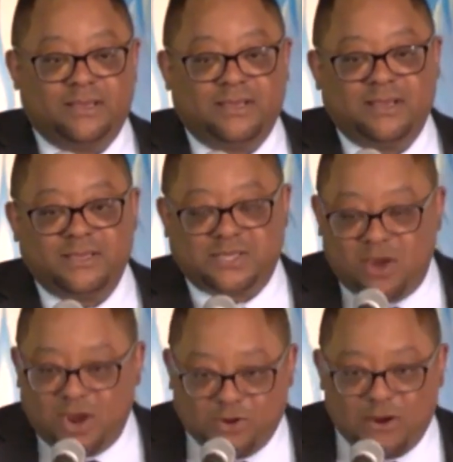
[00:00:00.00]

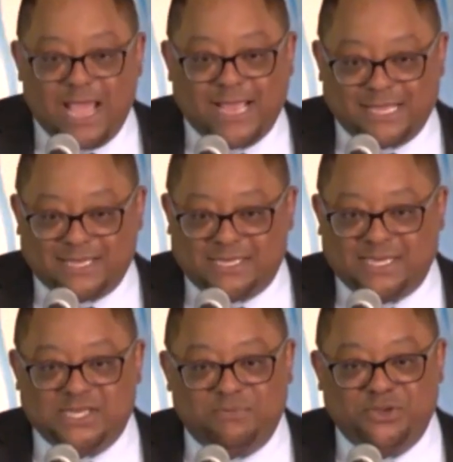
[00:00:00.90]
start crying that the
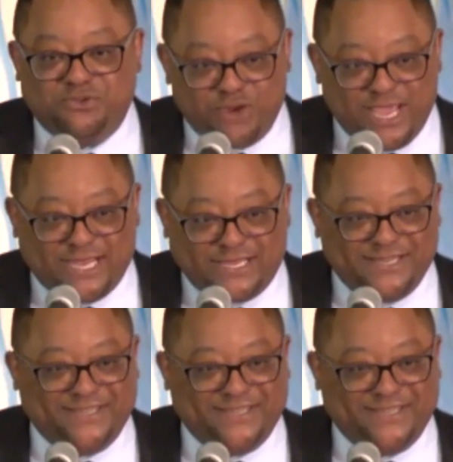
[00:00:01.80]
system is rigged.